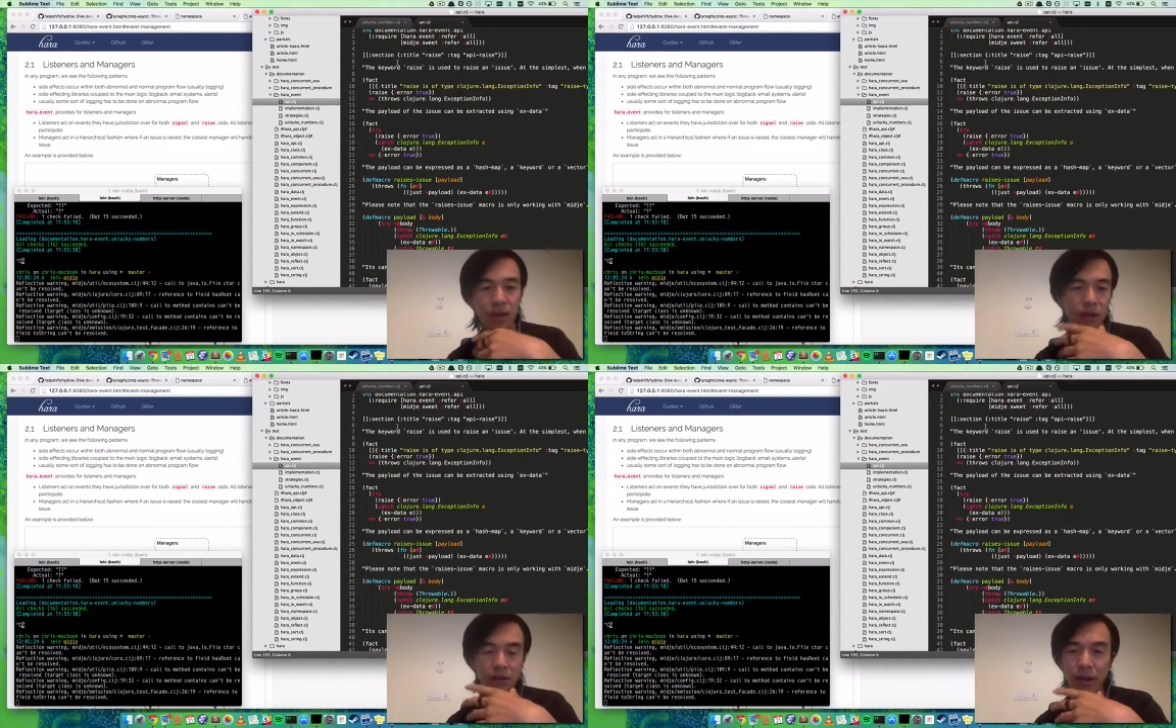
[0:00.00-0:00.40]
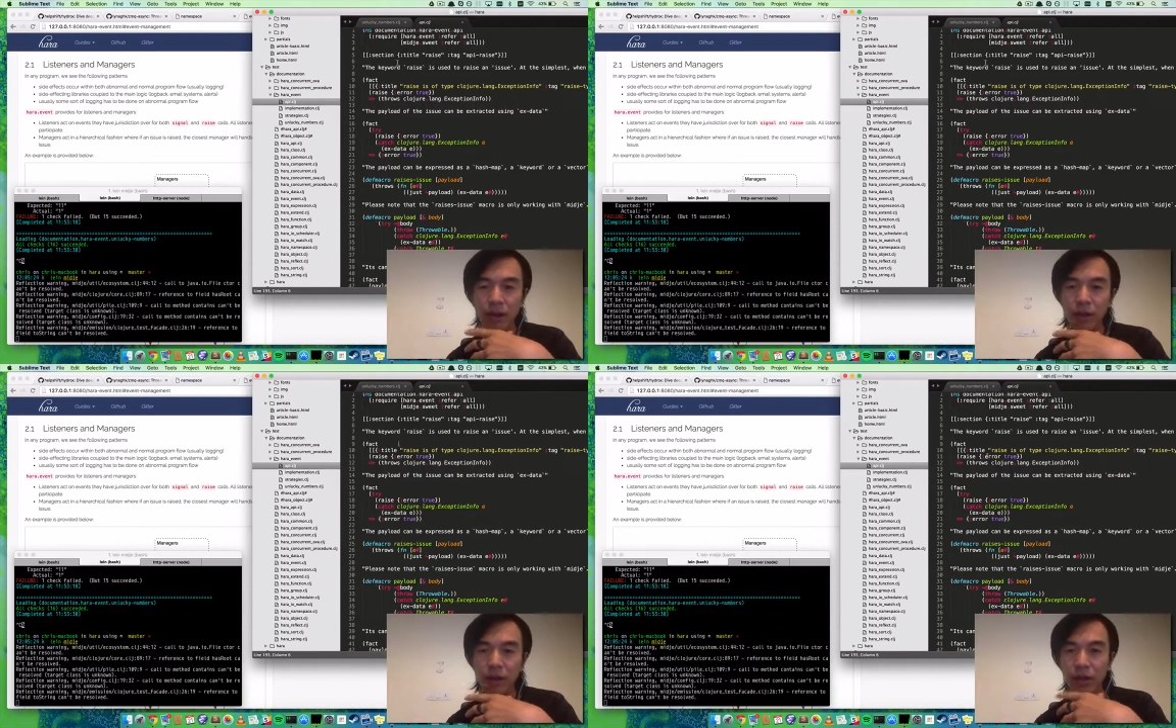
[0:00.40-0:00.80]

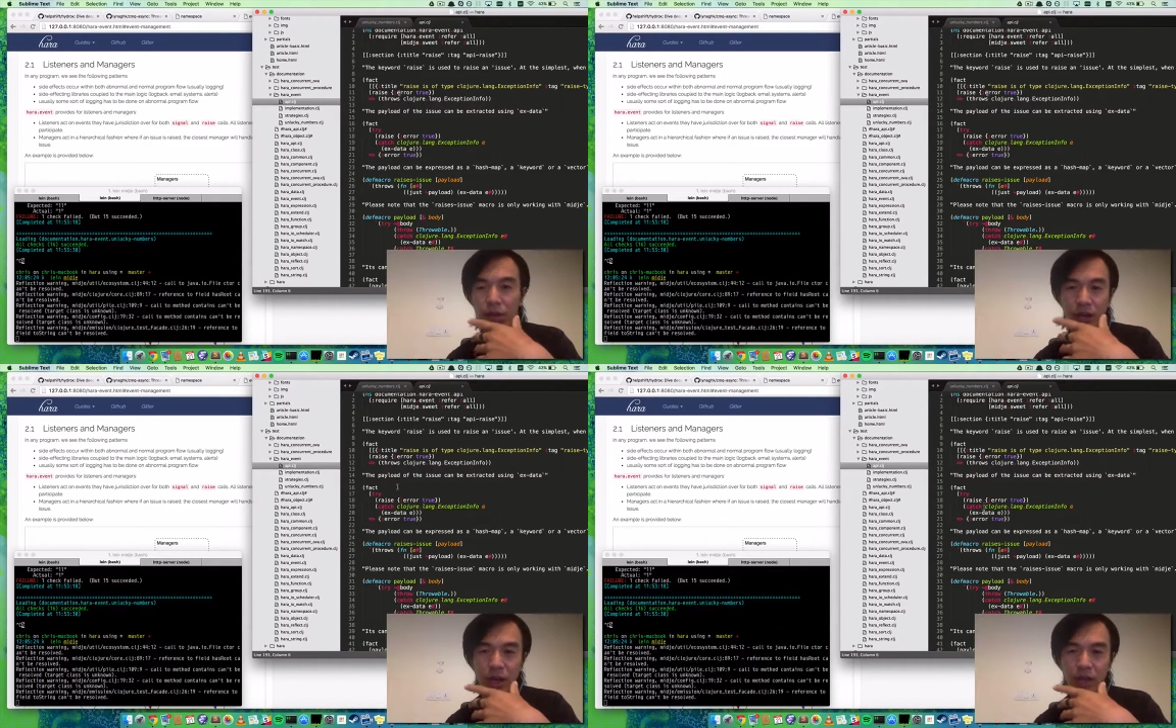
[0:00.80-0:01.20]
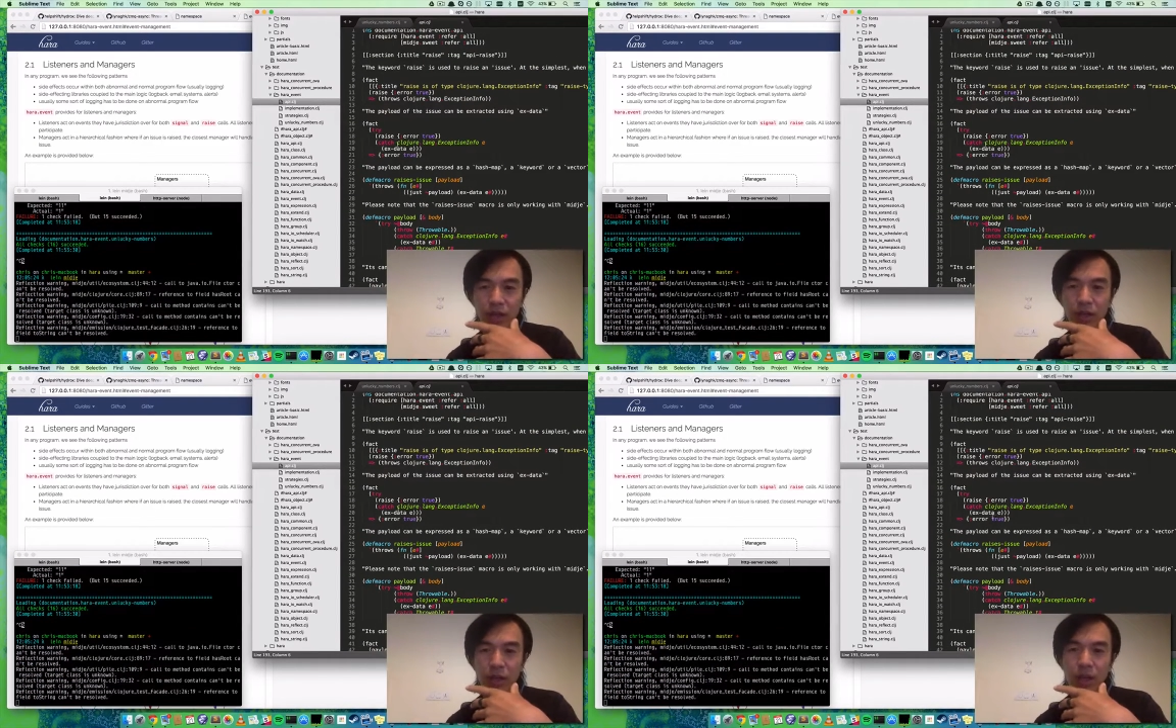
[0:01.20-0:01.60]
evaluated,
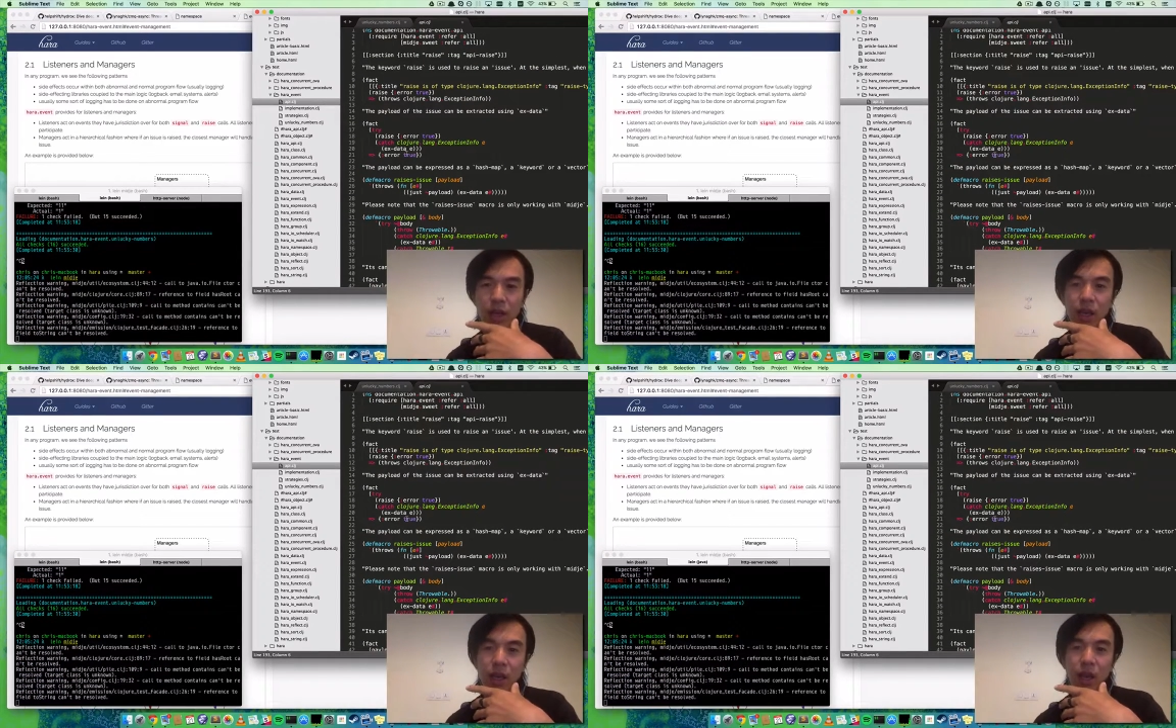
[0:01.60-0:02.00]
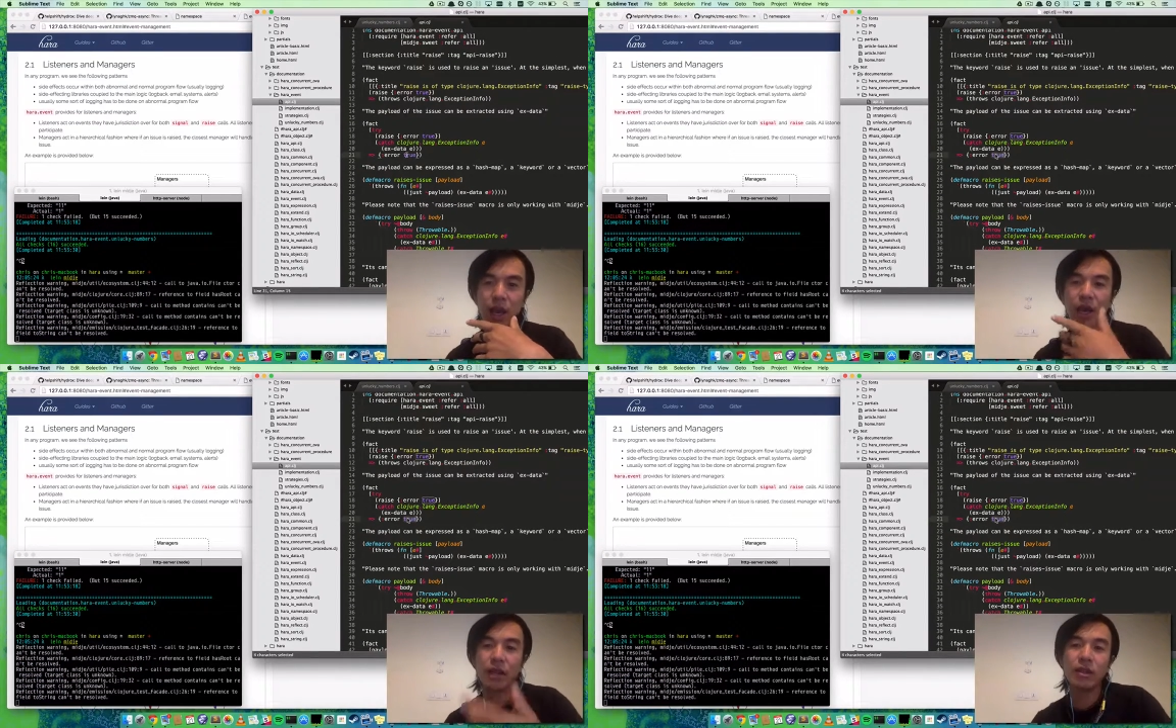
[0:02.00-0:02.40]
checked,
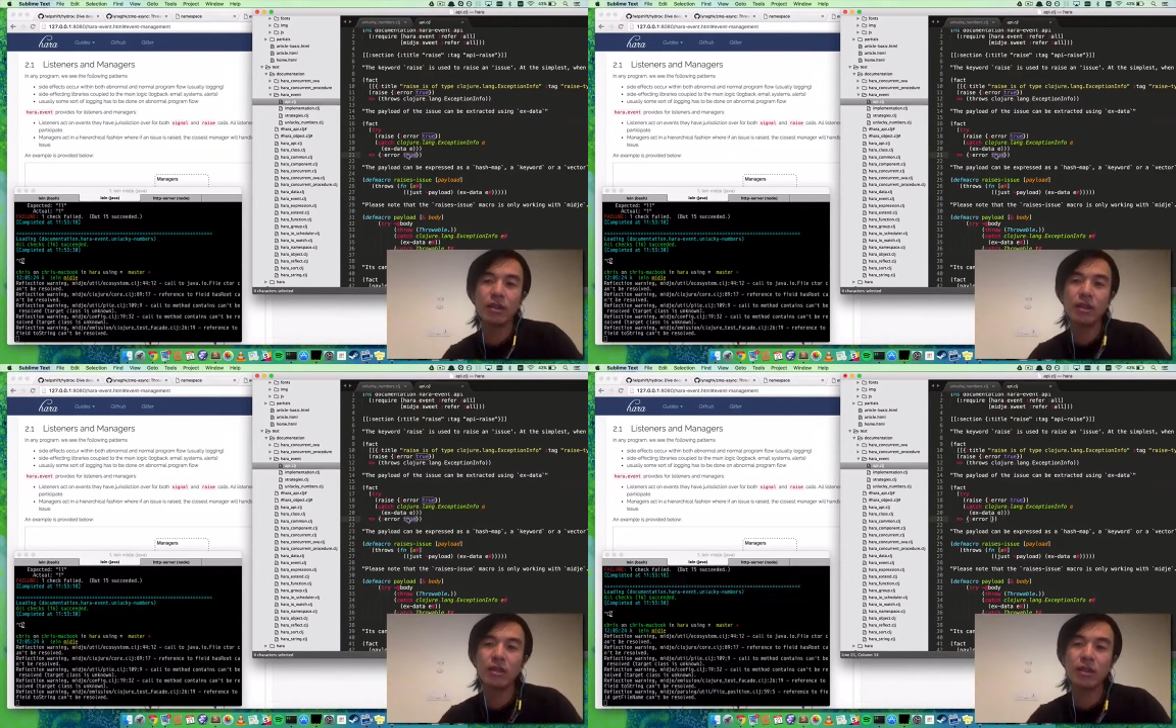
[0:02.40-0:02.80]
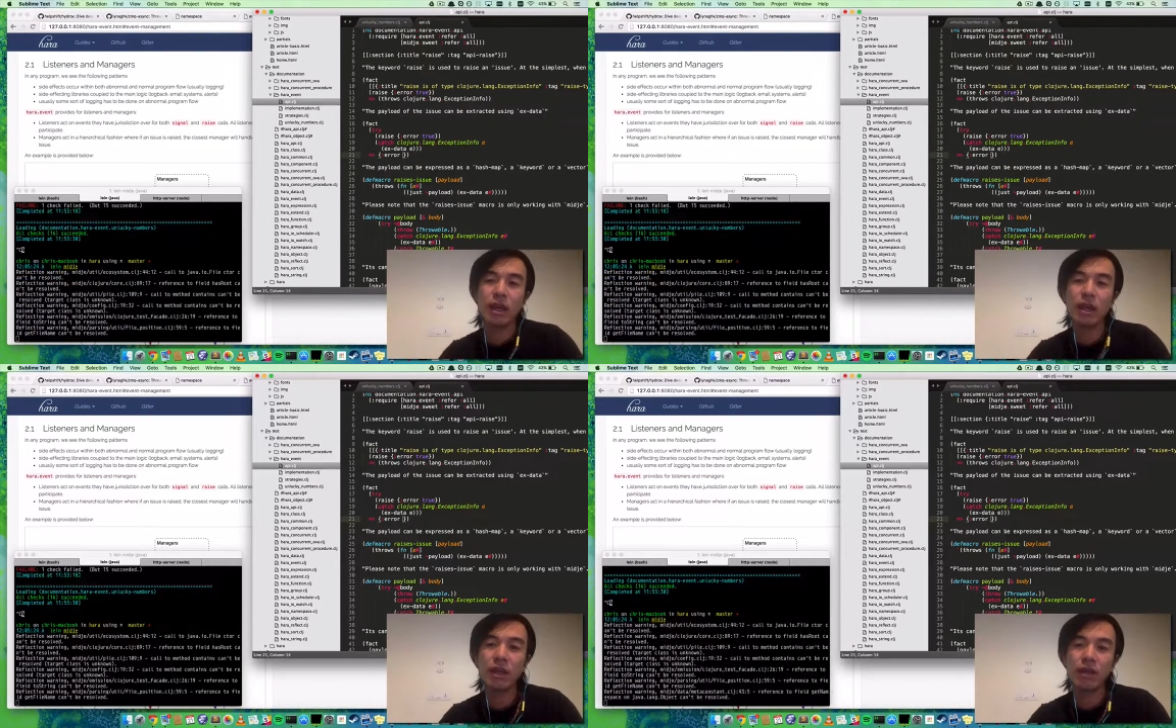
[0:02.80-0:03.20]
and
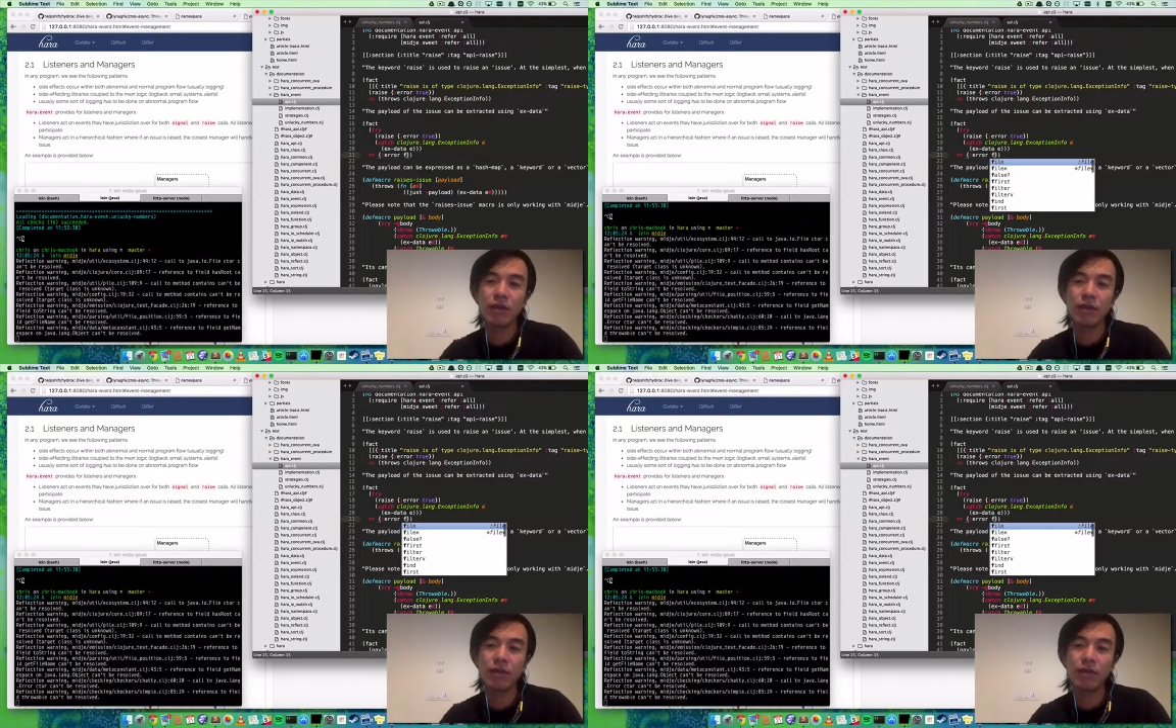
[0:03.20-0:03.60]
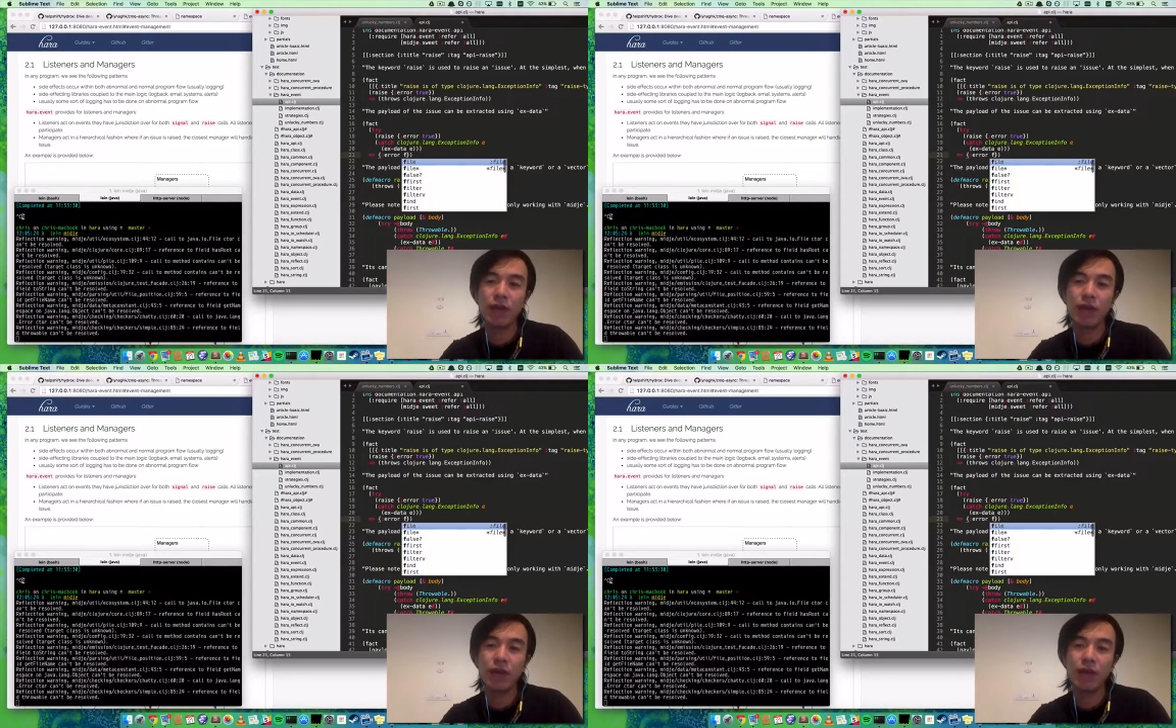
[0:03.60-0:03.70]
say if